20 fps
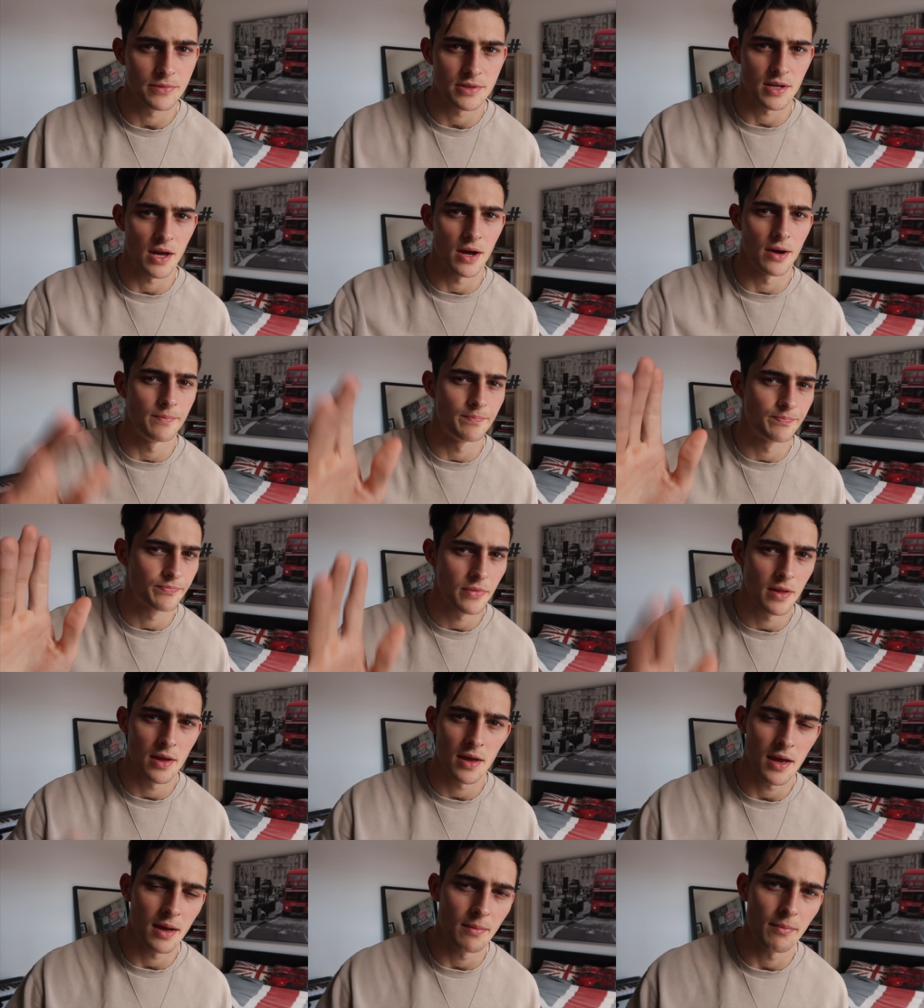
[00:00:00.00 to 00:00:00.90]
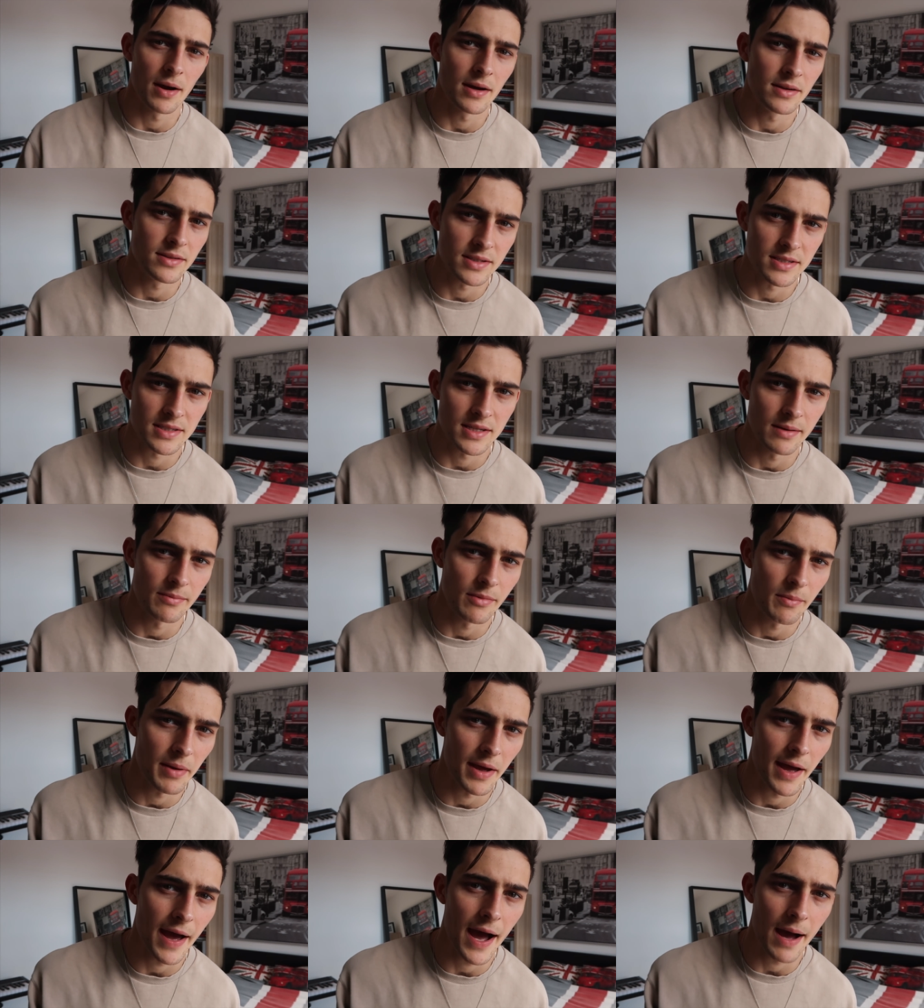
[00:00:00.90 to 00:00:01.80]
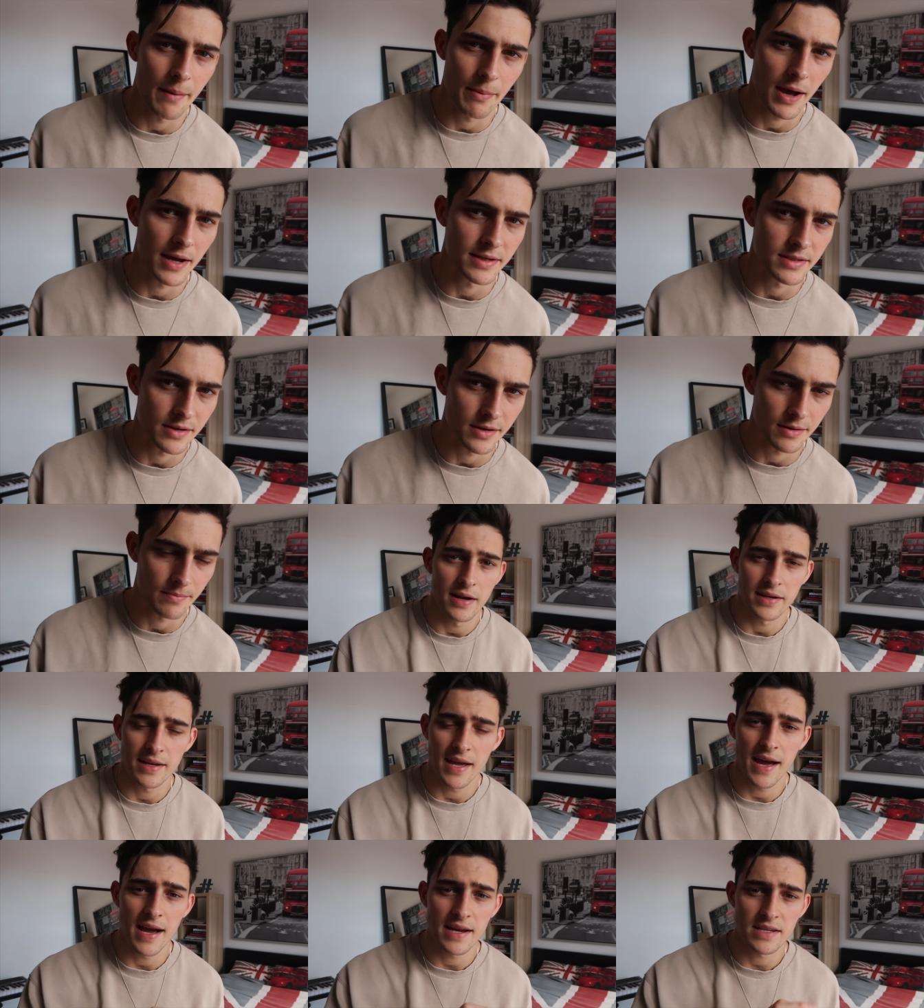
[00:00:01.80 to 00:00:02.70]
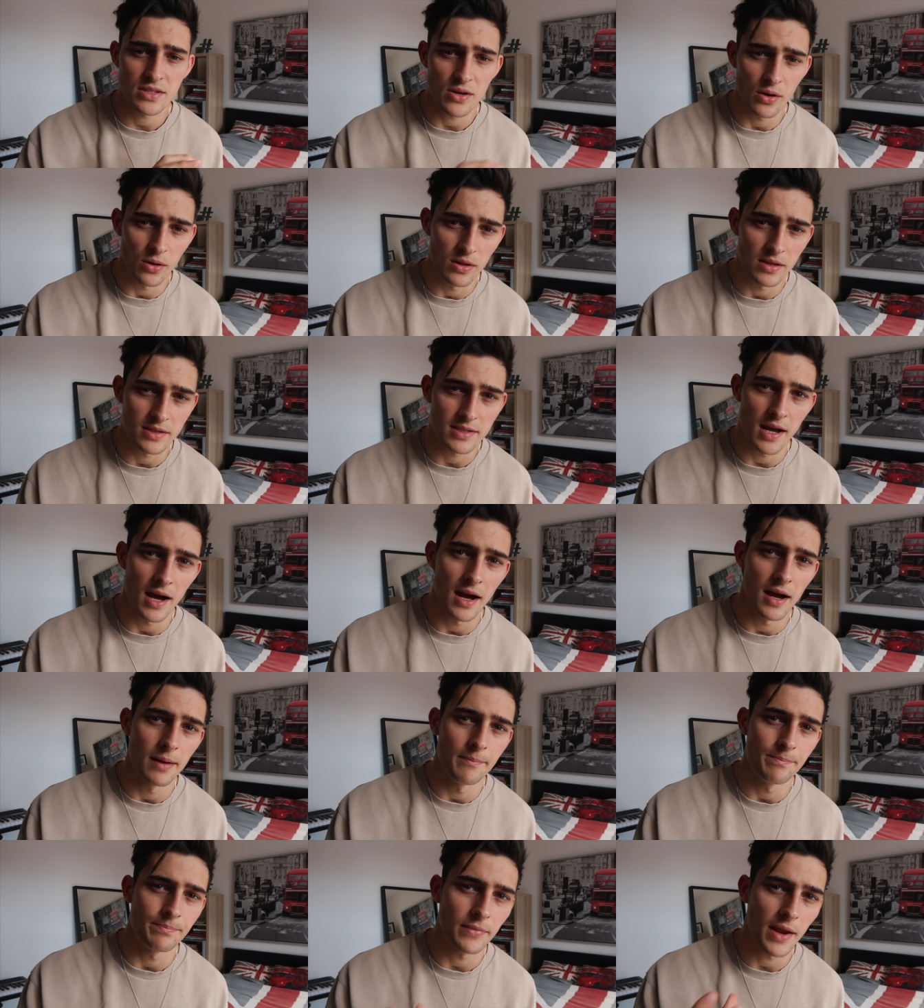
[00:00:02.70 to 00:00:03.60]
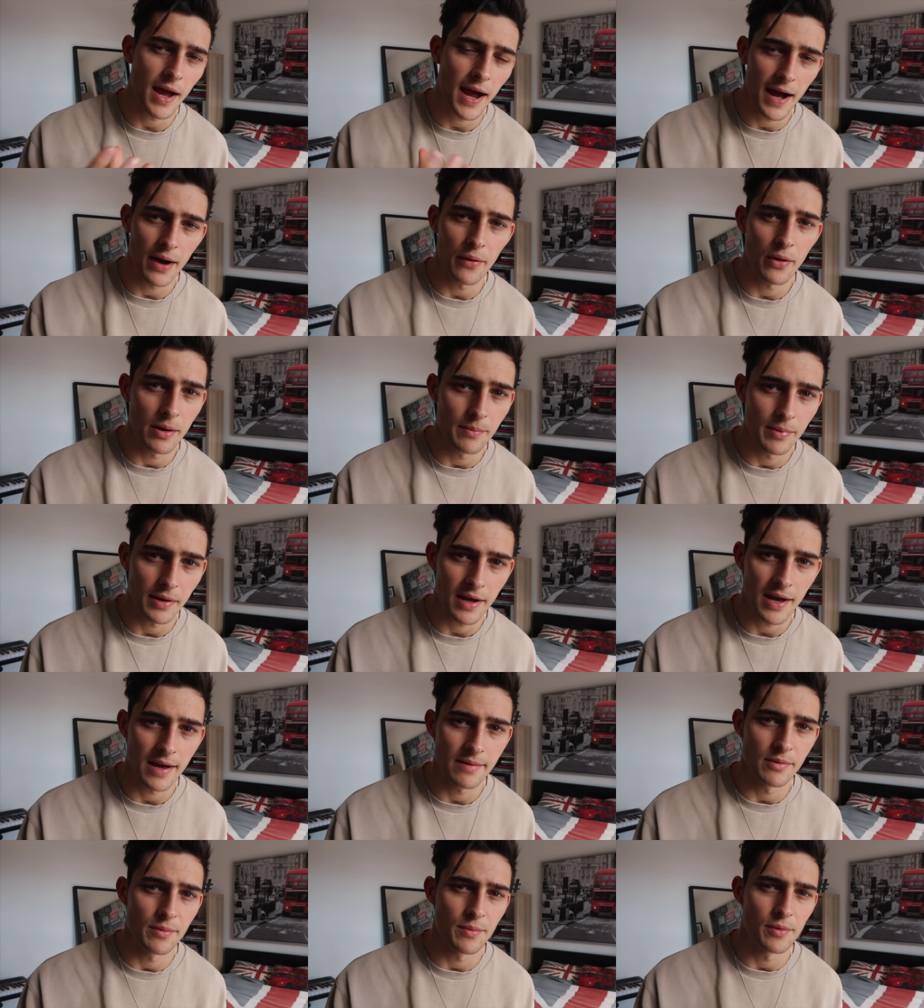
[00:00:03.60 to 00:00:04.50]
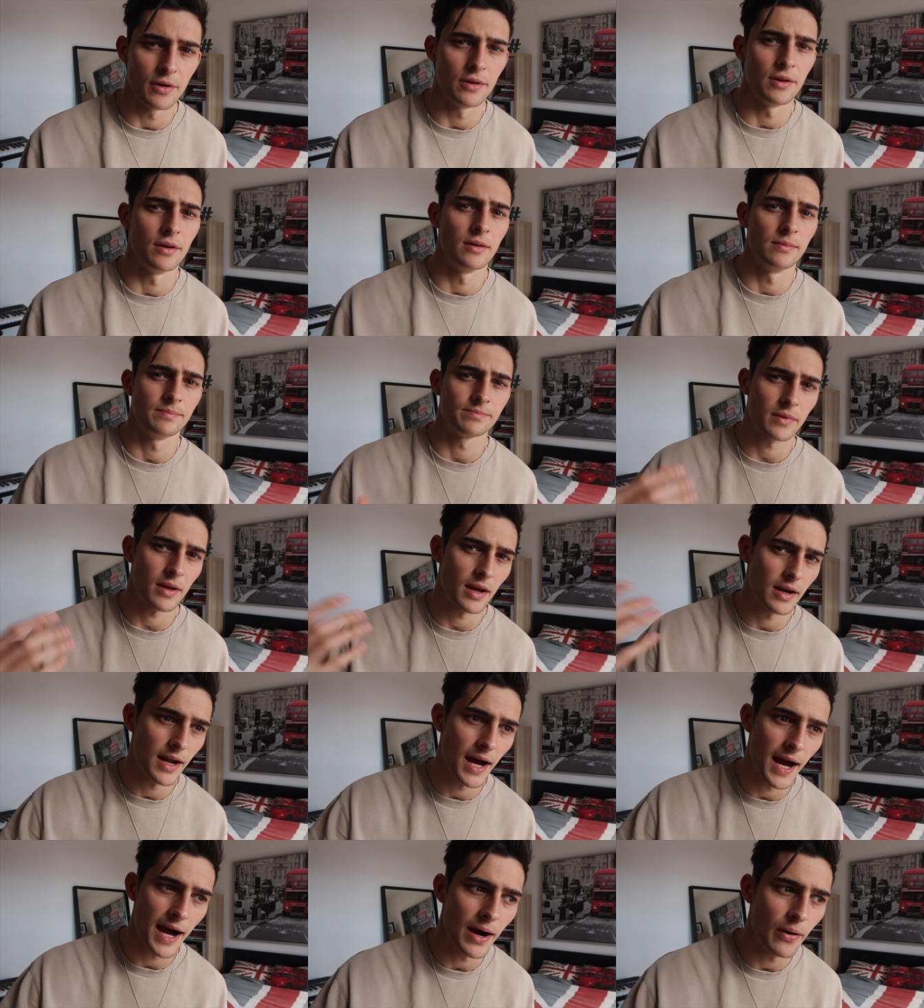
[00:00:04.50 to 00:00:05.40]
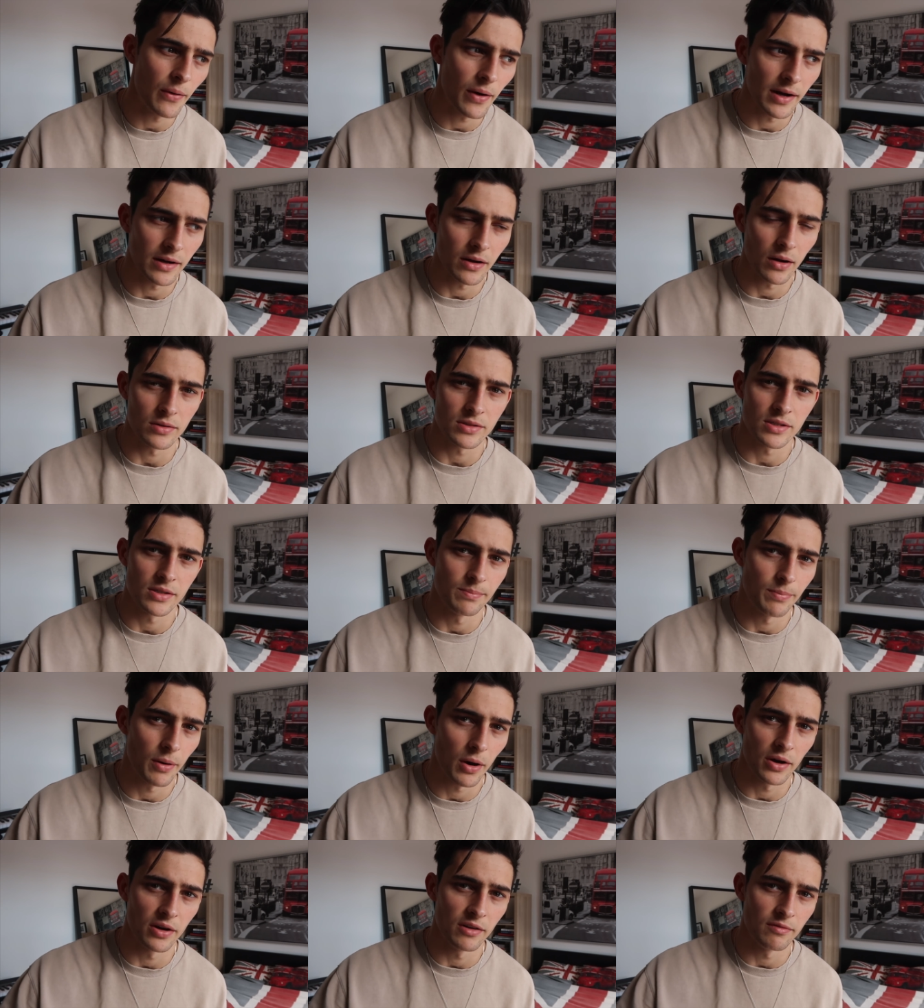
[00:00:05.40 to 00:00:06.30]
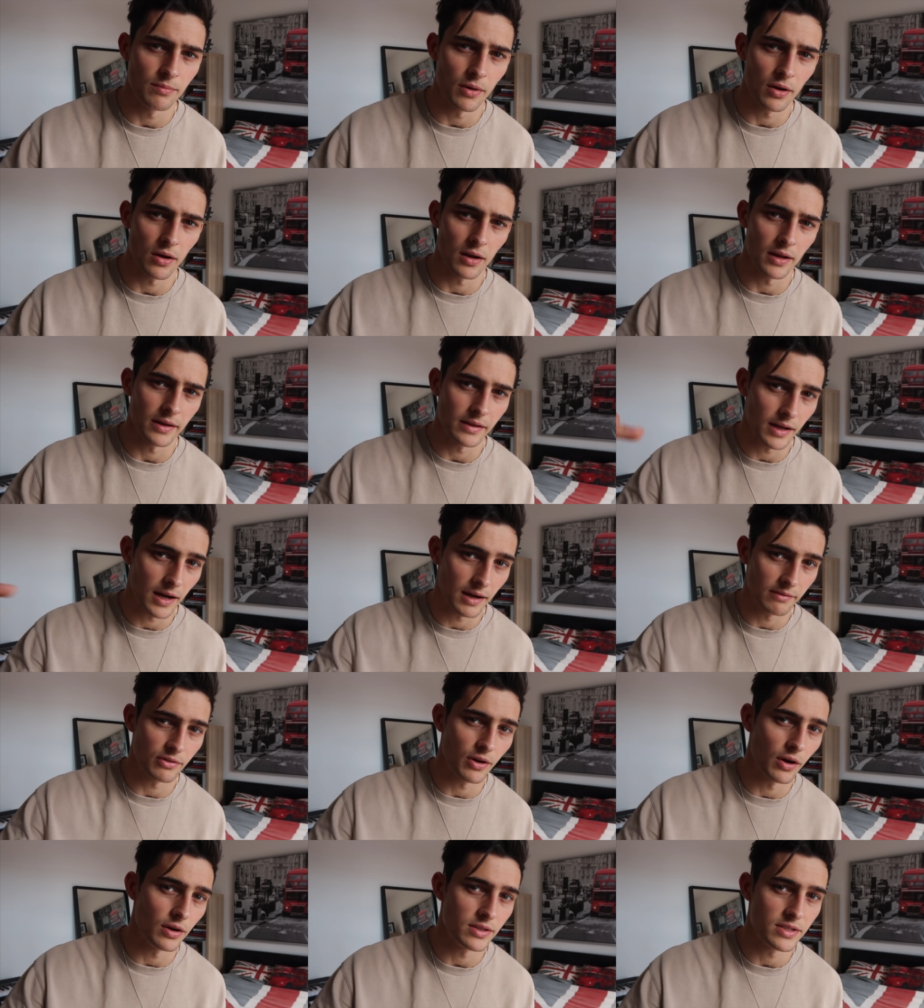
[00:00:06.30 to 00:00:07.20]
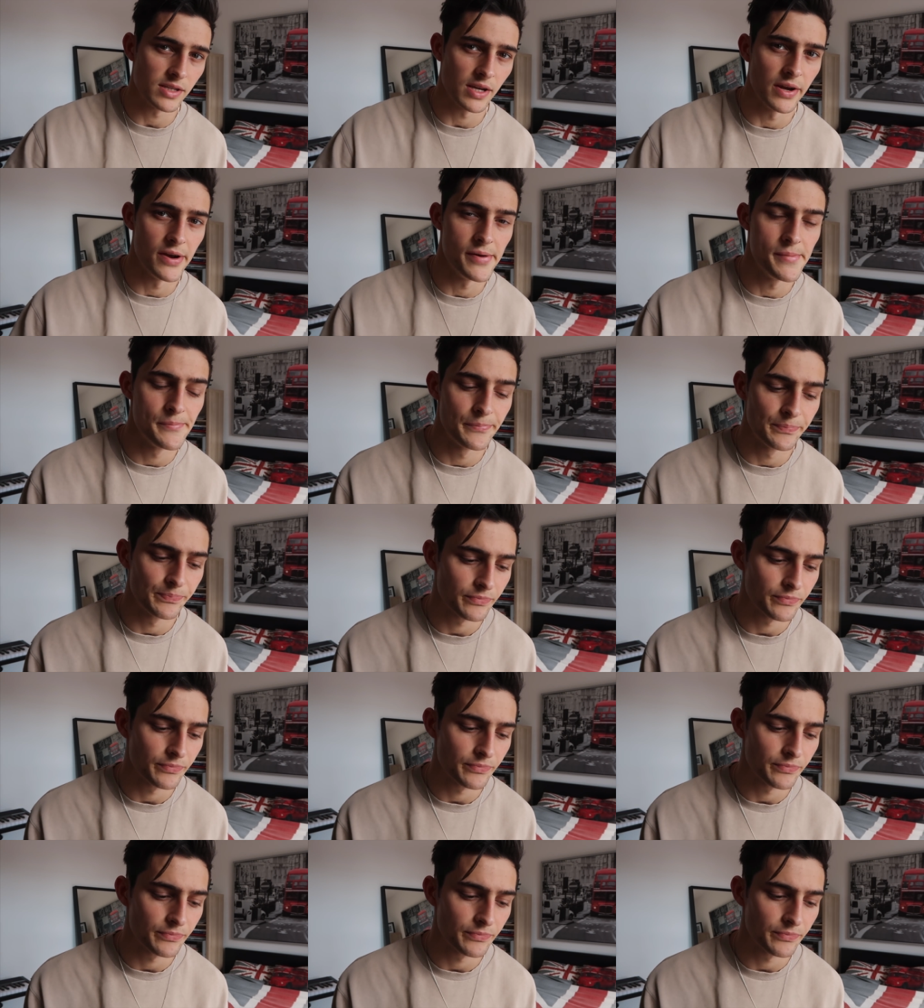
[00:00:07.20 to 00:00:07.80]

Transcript: So it might just seem a bit haphazard. I get asked all the time how I became a model and how I got to the point of modeling that I've got to